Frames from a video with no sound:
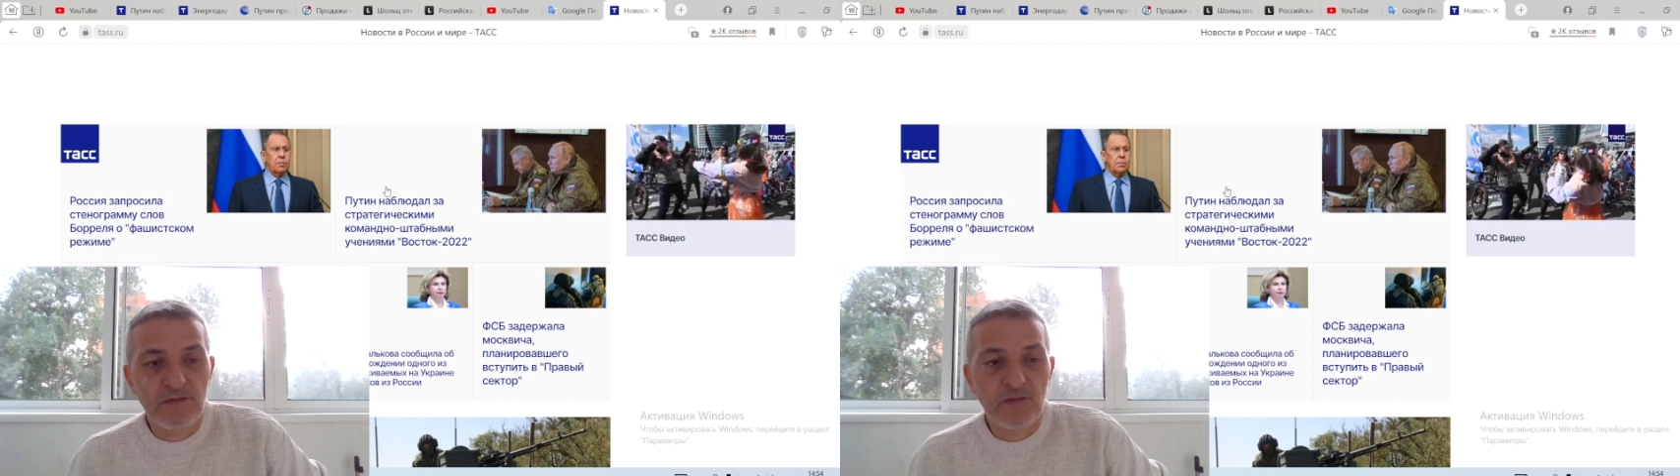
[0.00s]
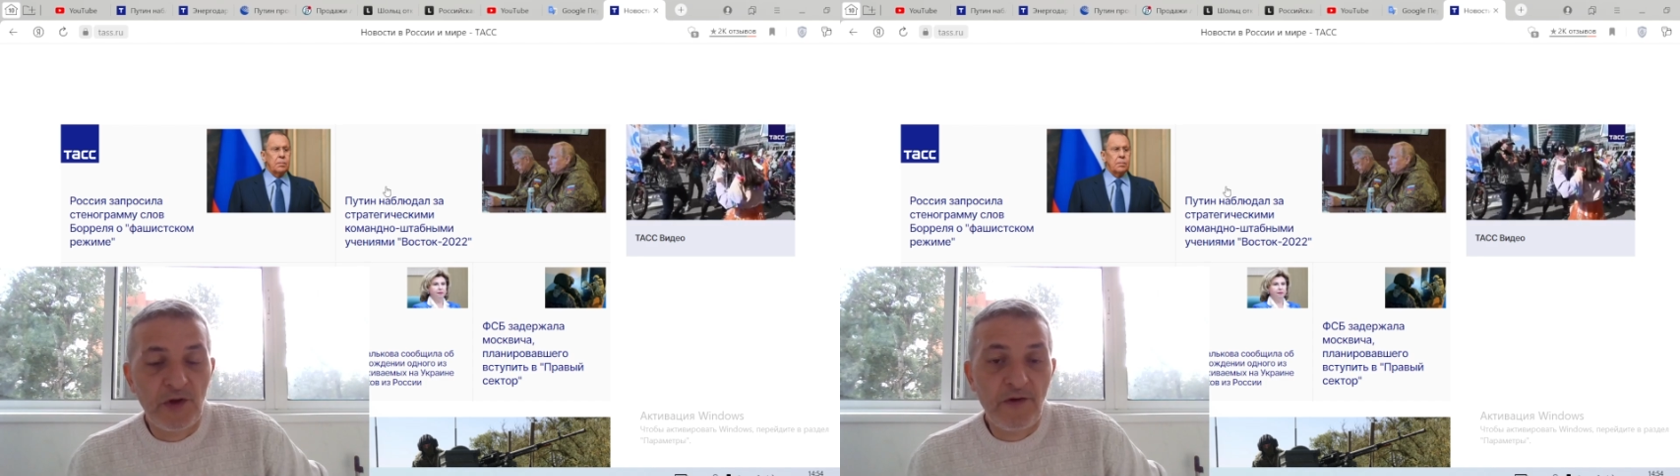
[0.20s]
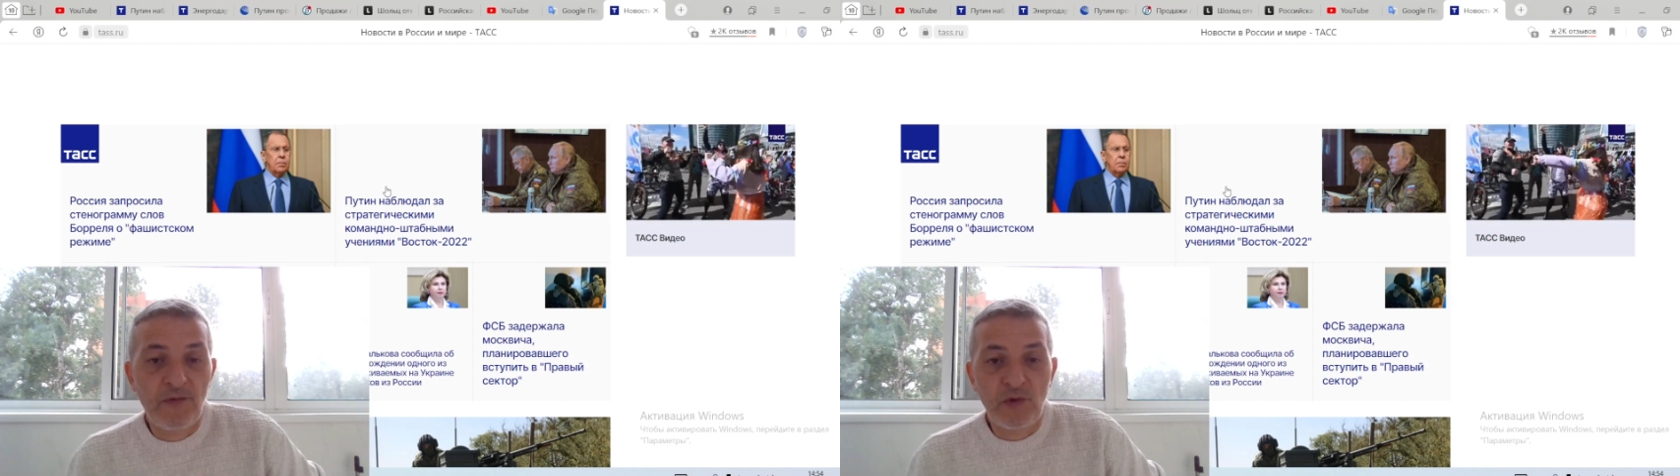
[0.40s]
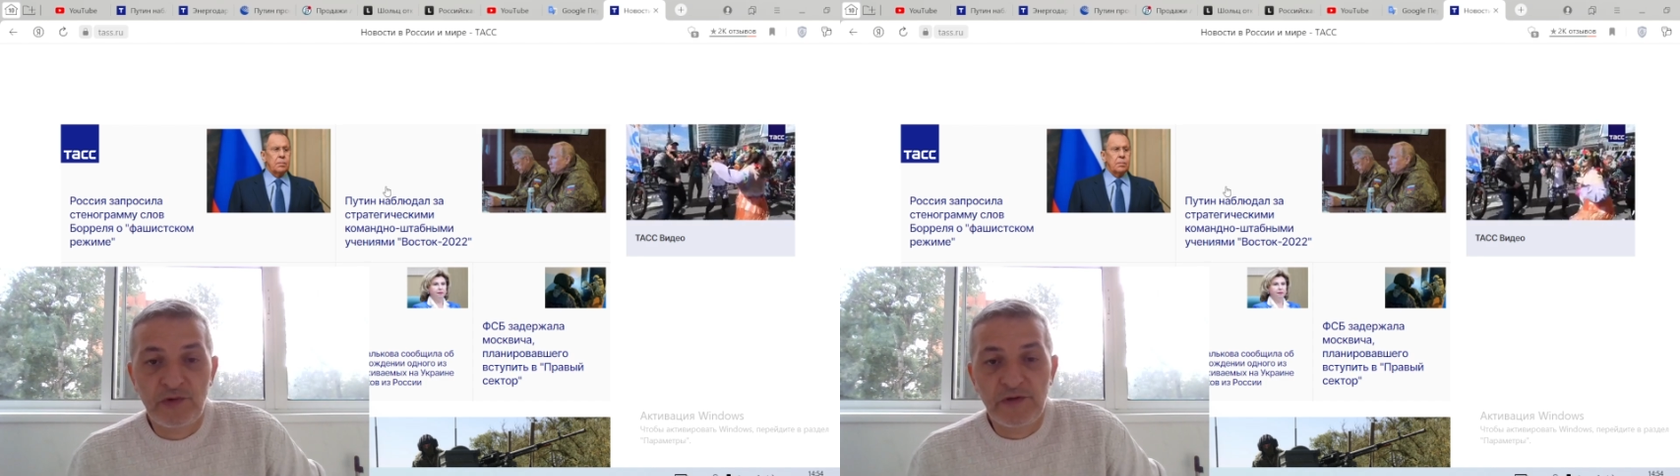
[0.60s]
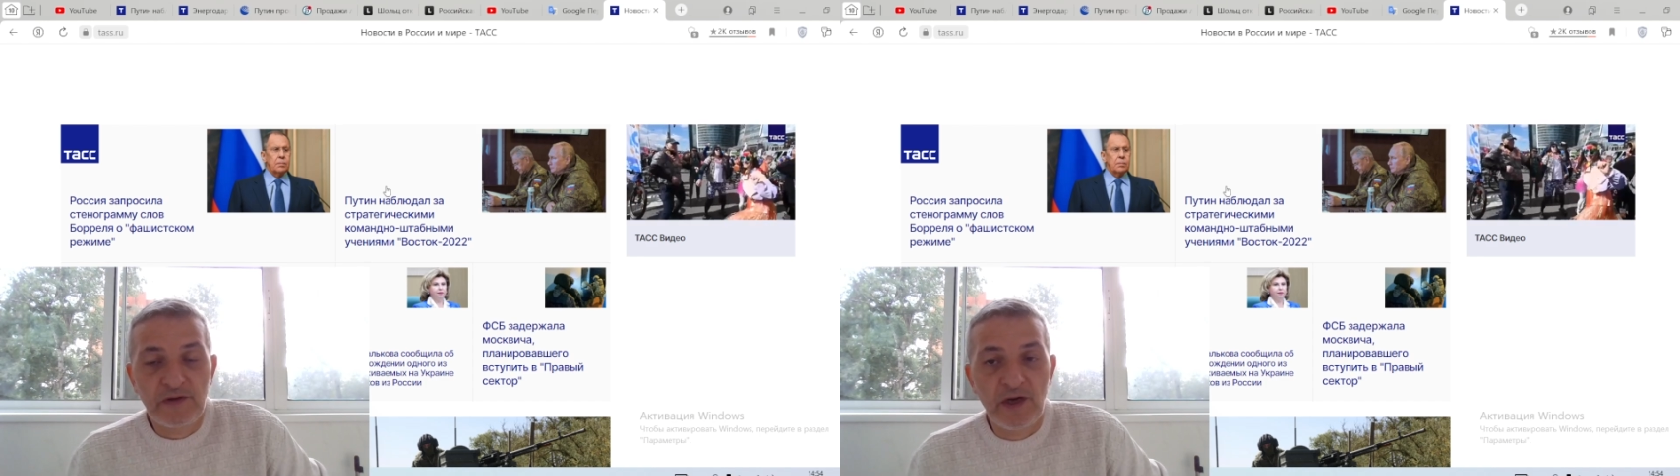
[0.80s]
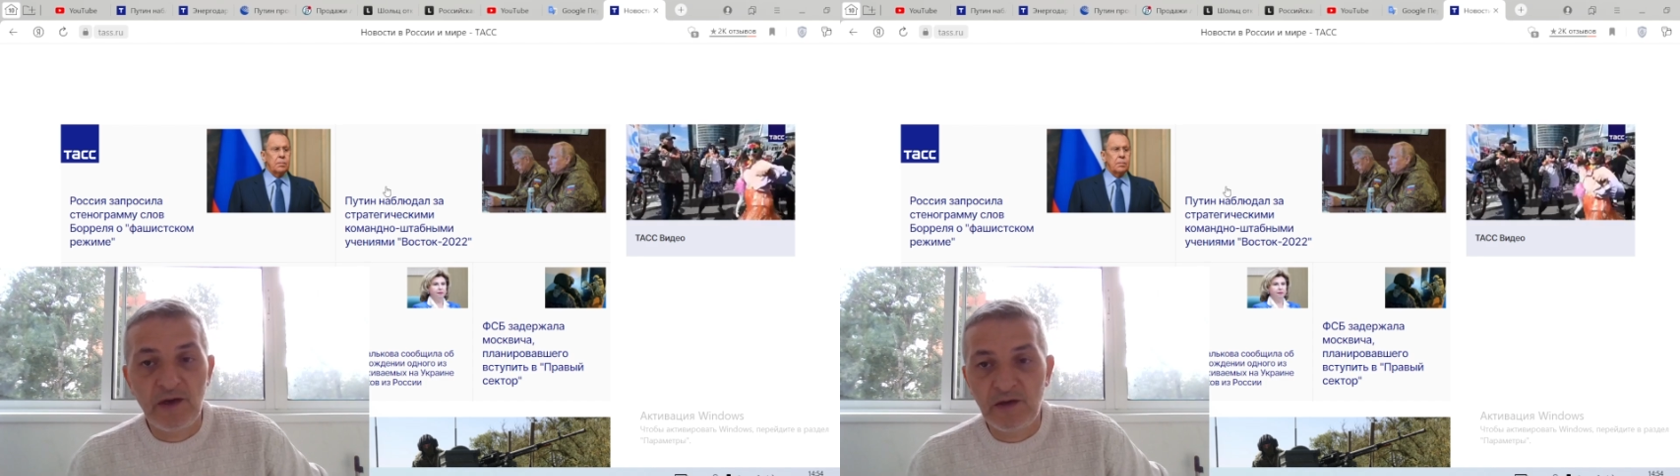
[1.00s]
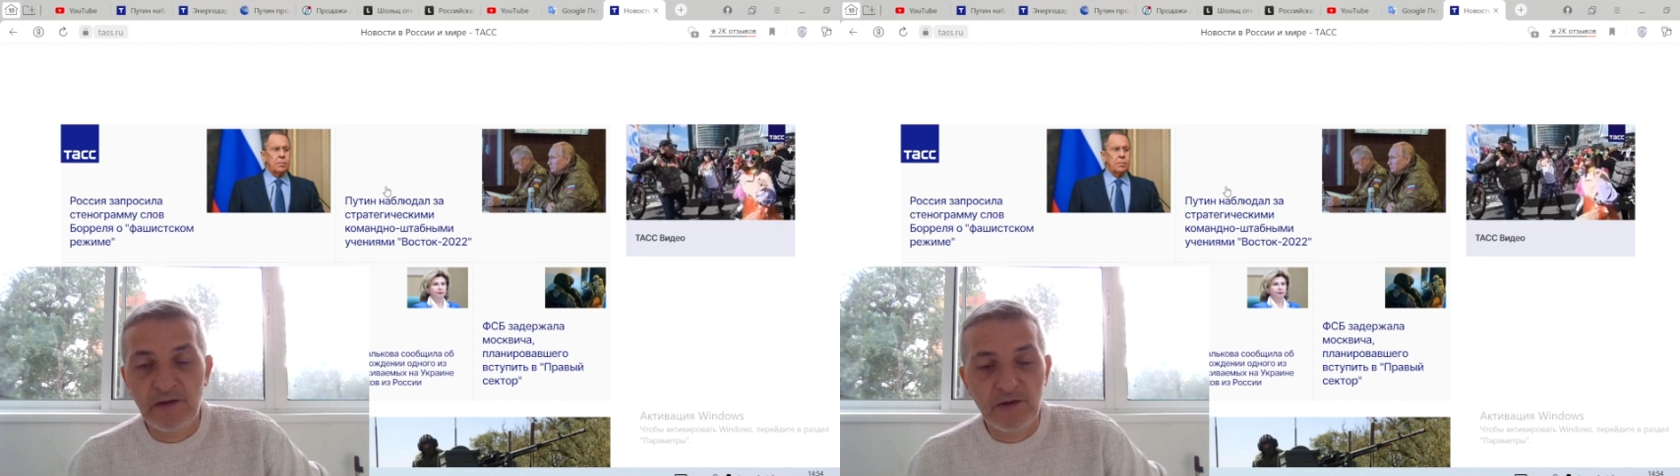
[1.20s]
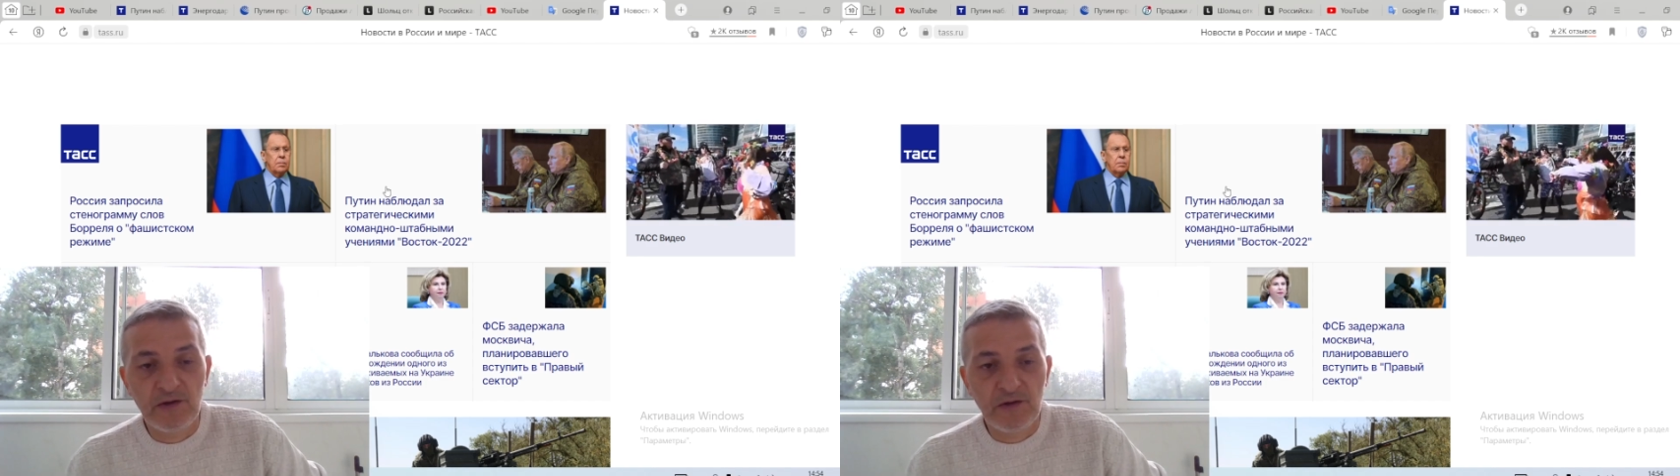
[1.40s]
their forces are
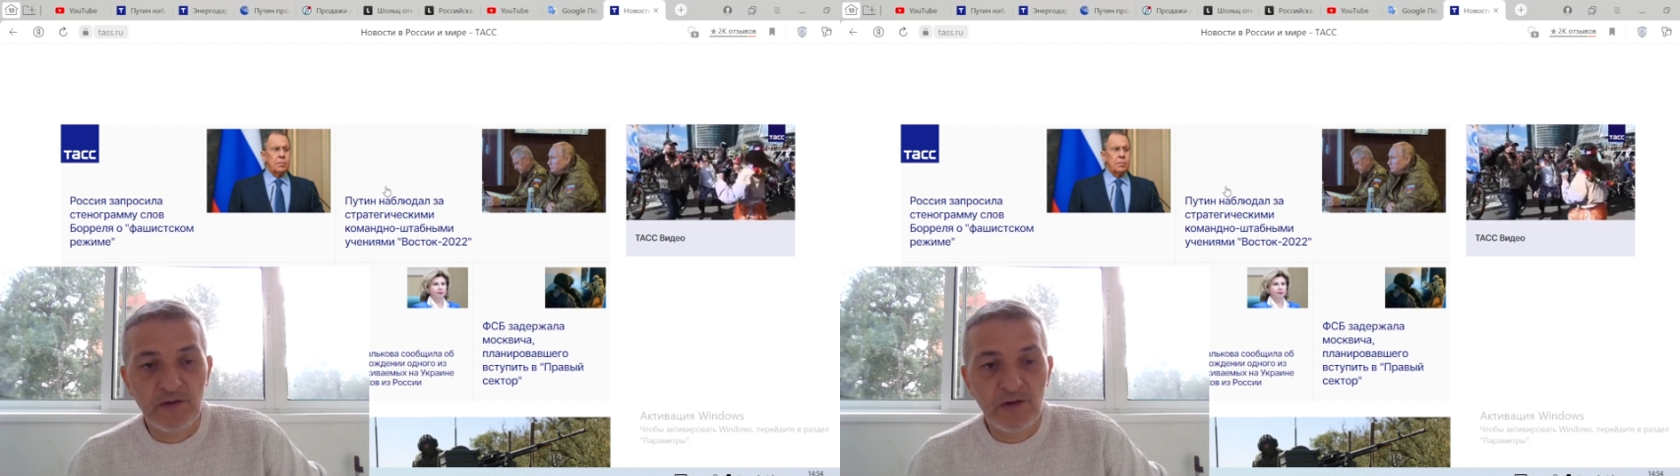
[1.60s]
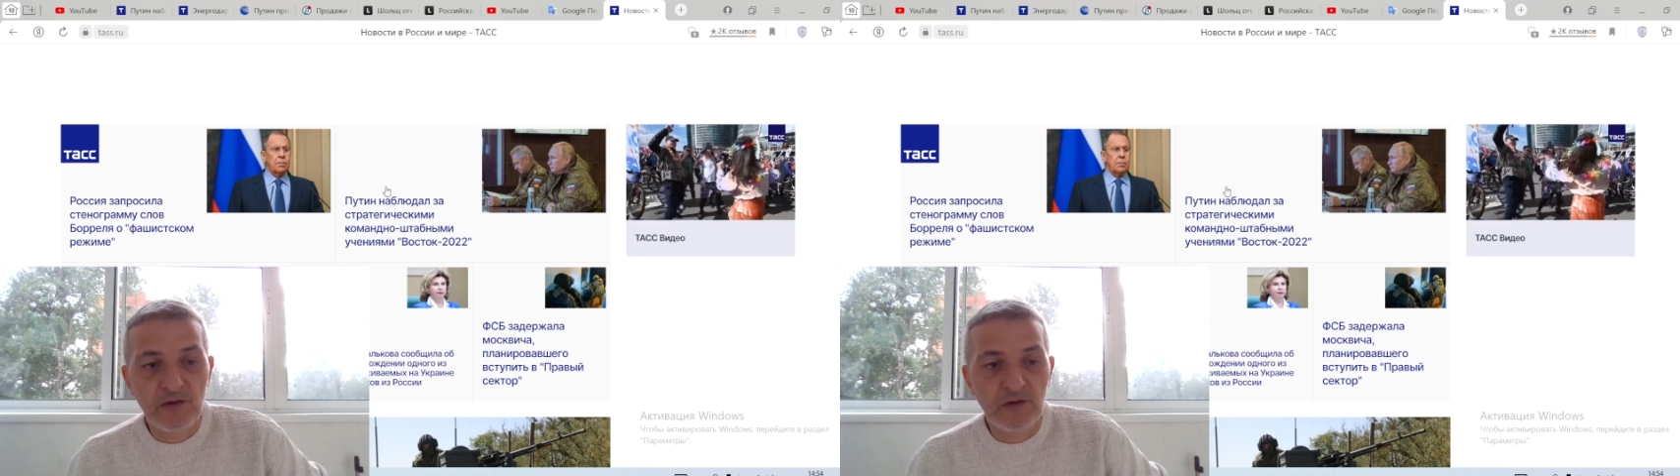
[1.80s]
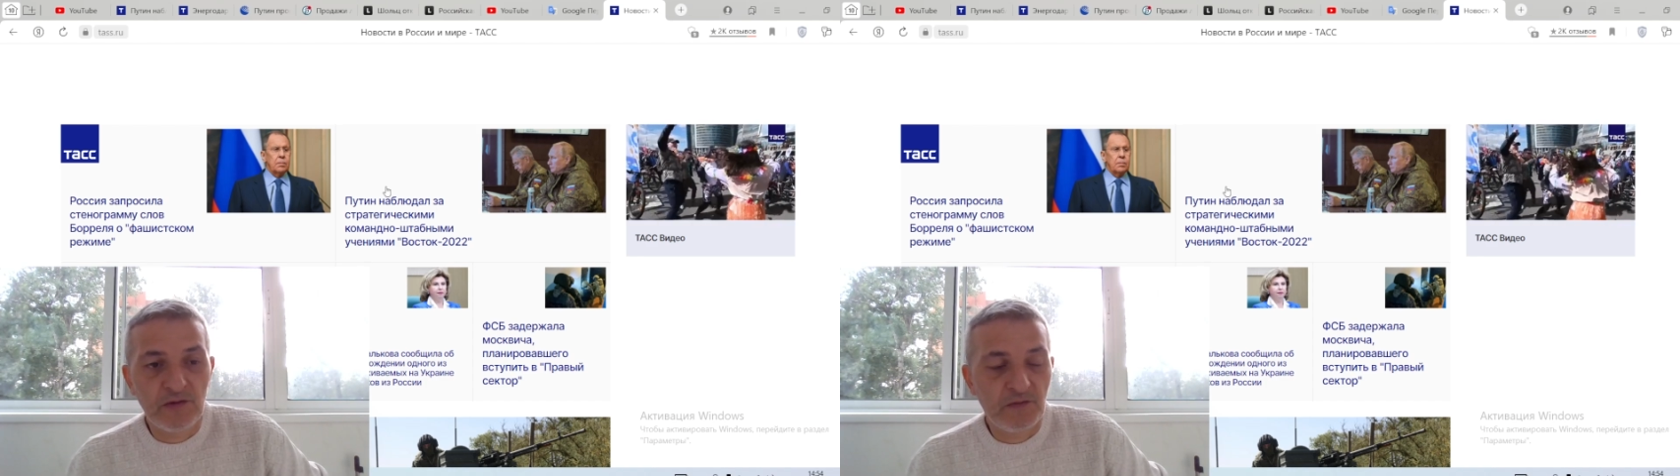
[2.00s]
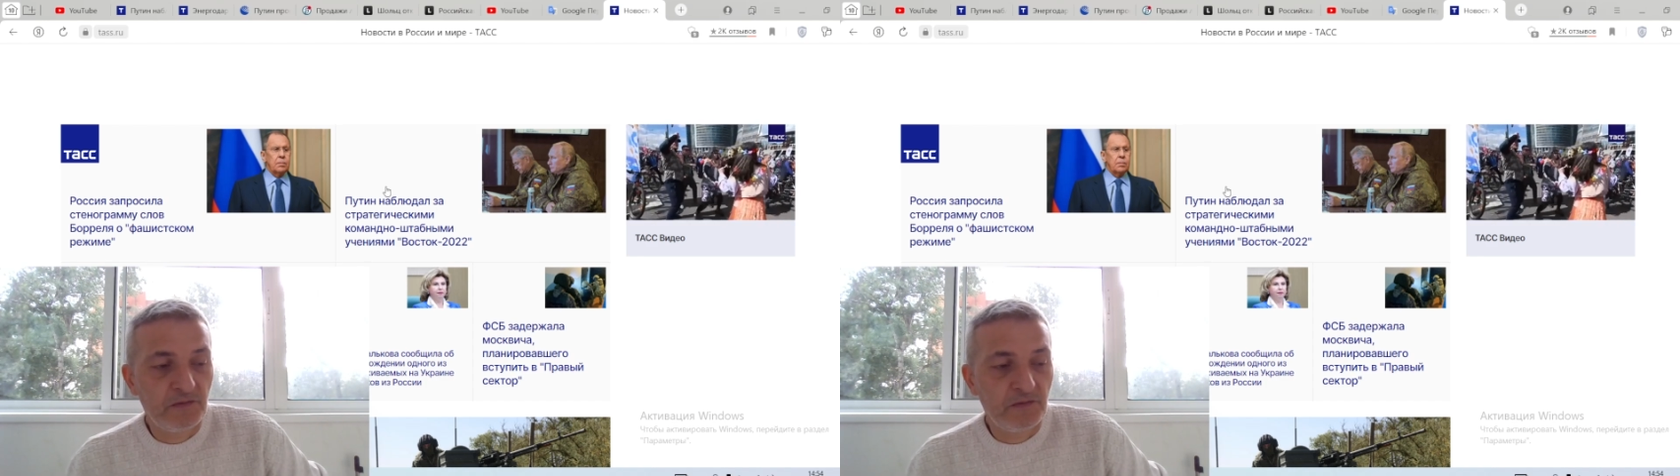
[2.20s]
in